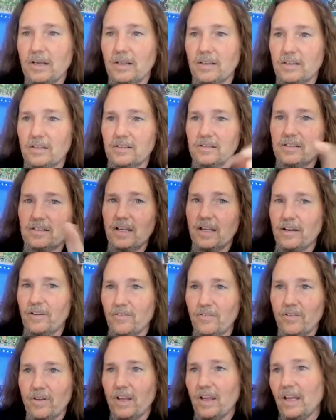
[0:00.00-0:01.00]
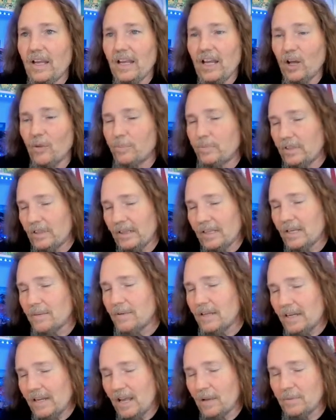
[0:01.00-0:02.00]
of thing kind of helped
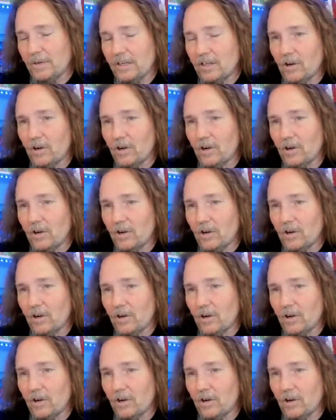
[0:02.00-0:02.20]
limit how many